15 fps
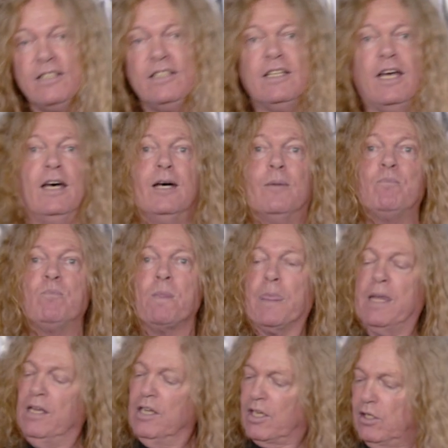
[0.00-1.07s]
it uh,
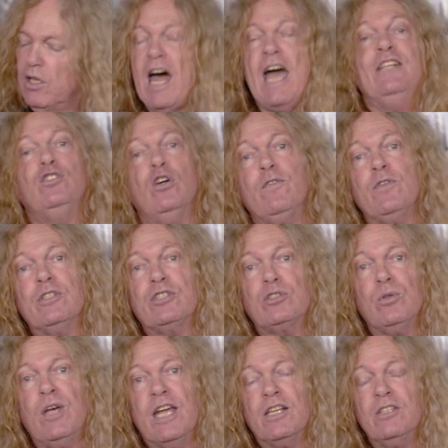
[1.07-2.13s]
glides over the
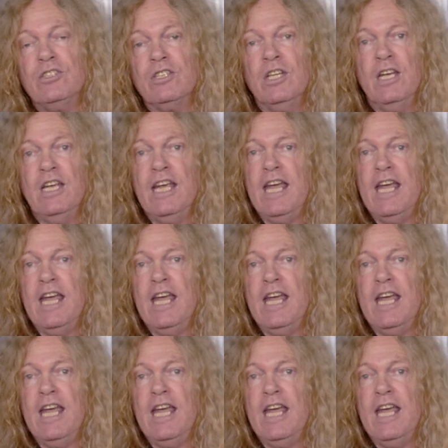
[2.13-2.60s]
strings,